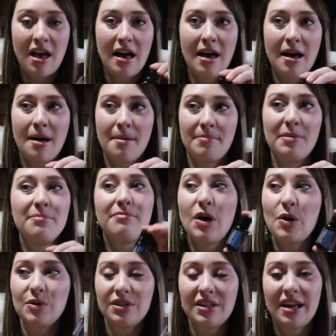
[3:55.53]
Um,
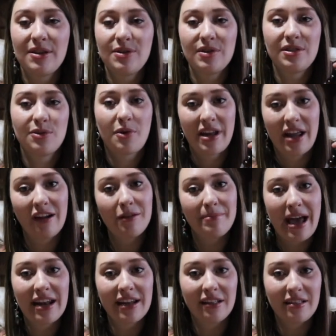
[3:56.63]
mostly I use this one
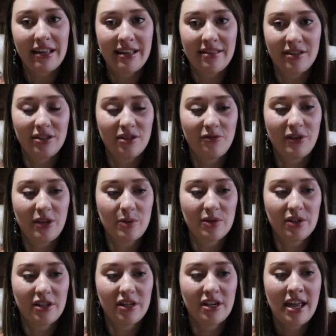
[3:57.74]
aromatically in the
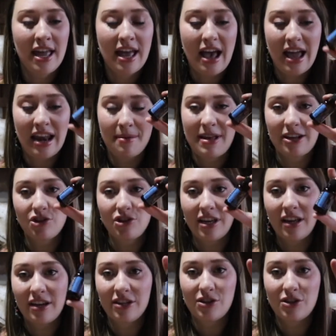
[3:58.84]
diffuser, and I'm actually going to